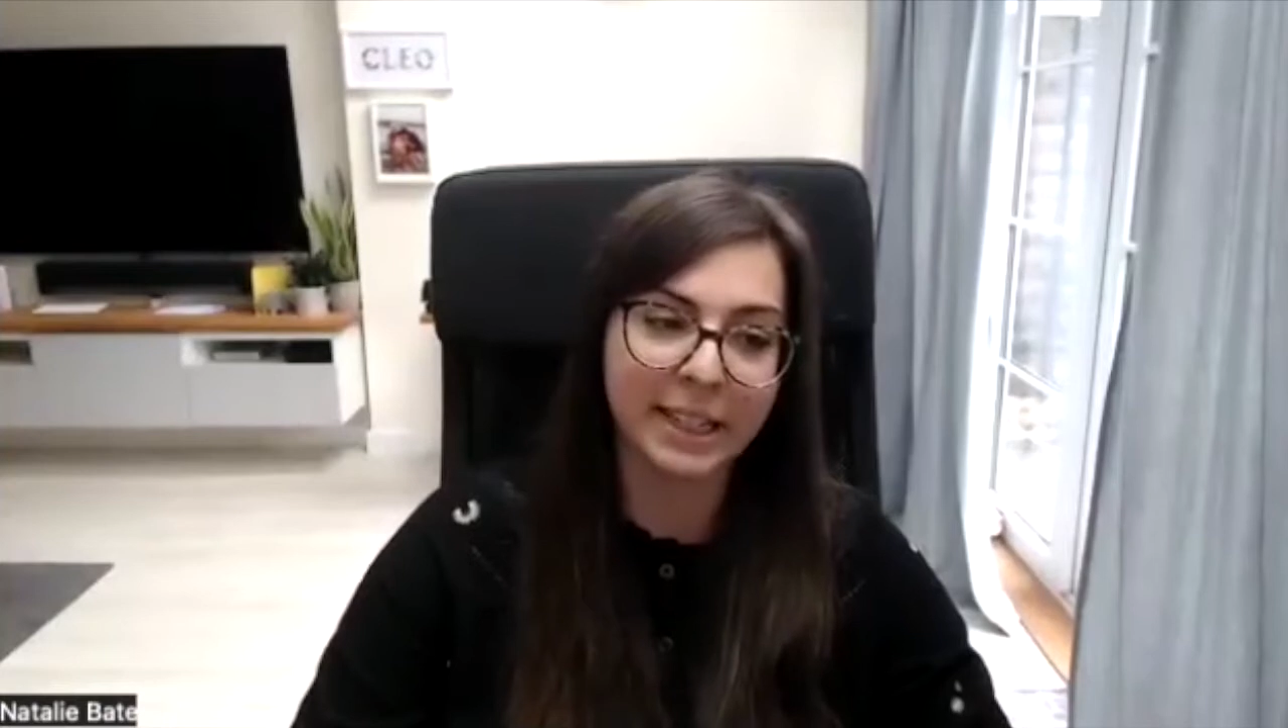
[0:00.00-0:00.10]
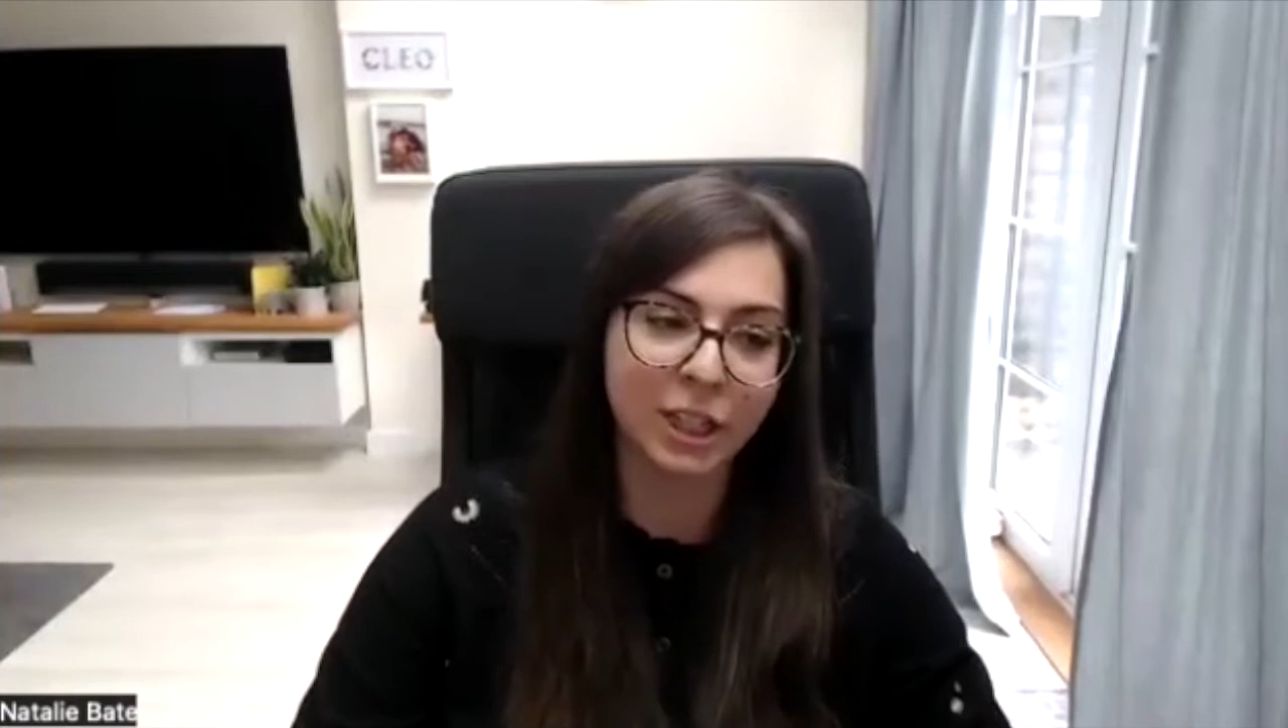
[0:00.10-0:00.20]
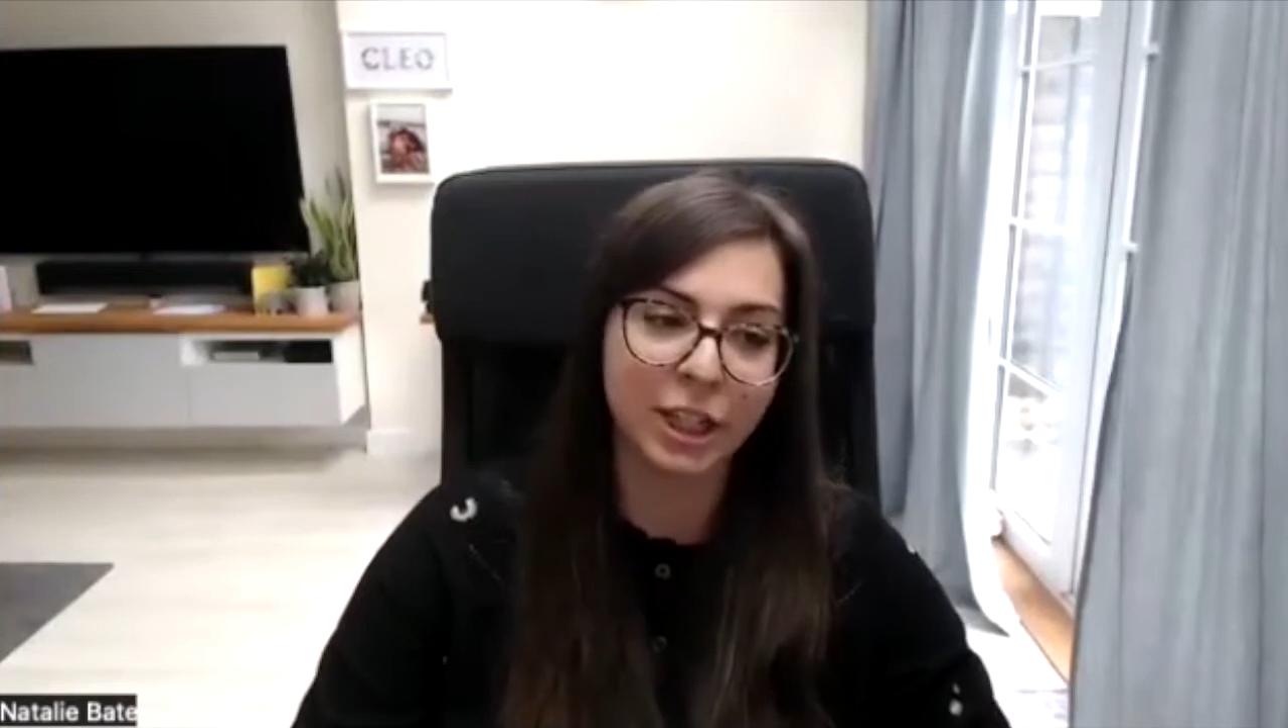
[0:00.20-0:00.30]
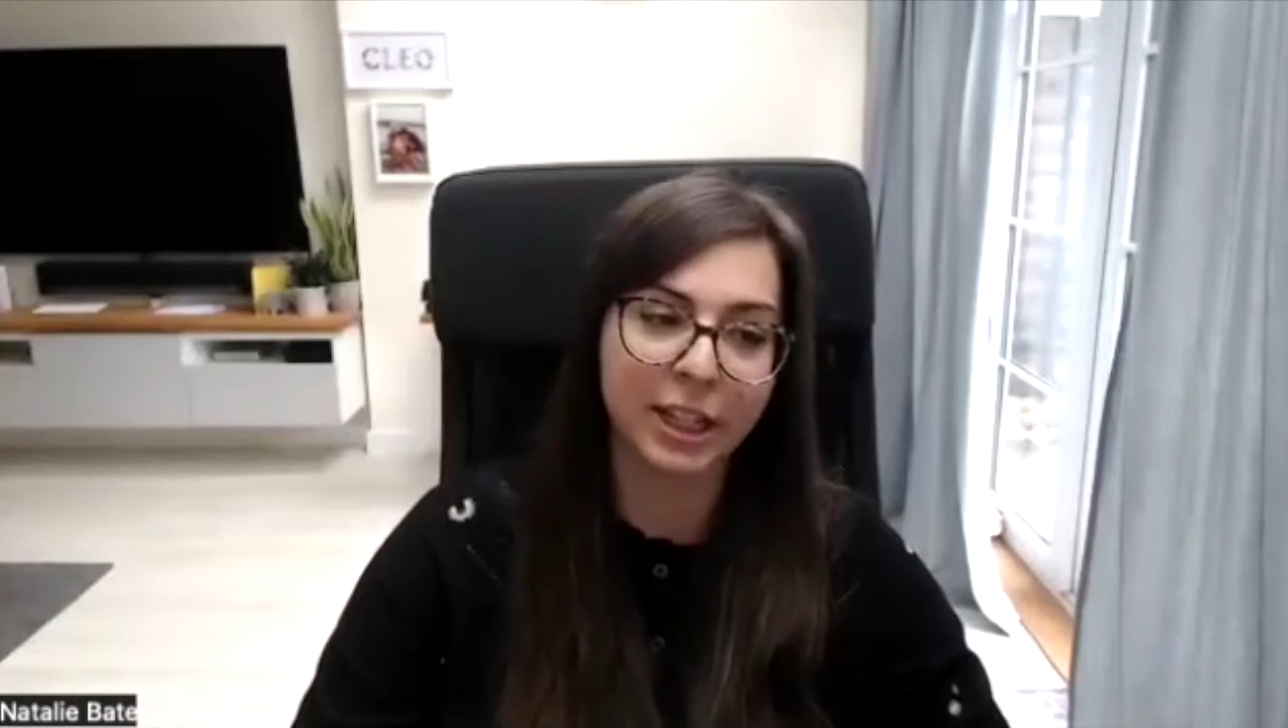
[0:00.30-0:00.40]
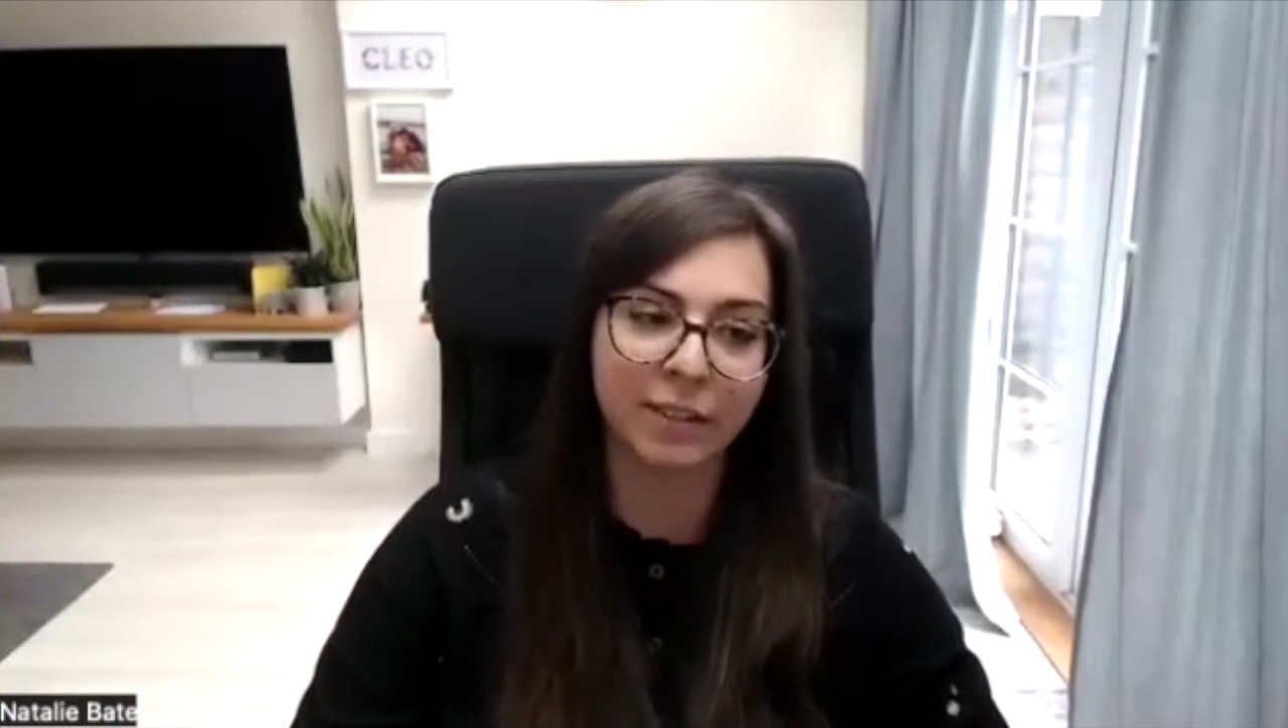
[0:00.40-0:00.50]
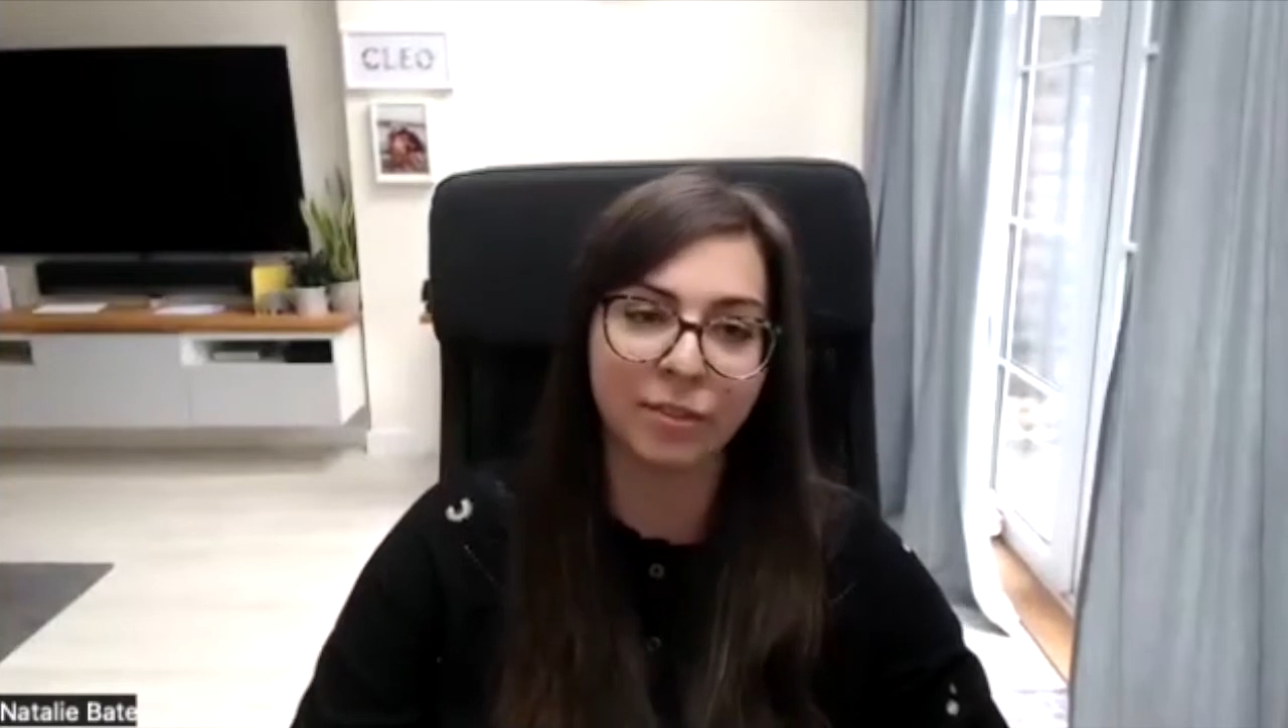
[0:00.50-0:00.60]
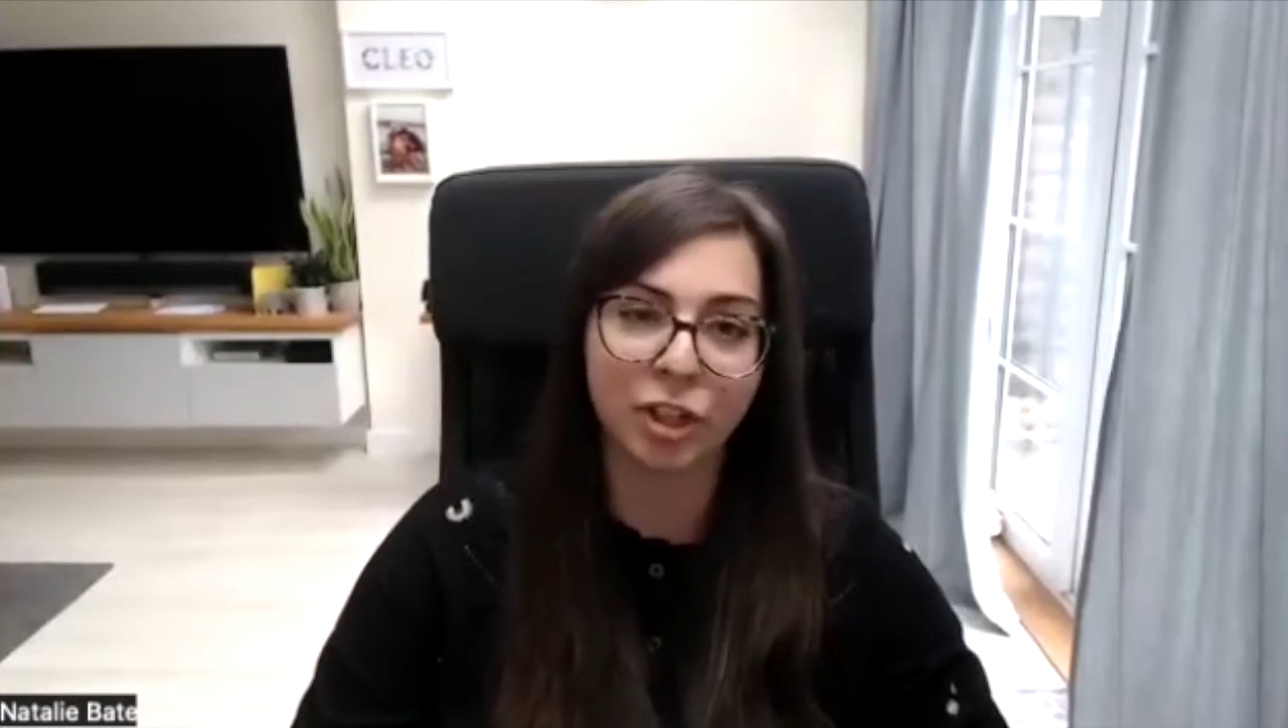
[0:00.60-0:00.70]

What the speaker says: achieve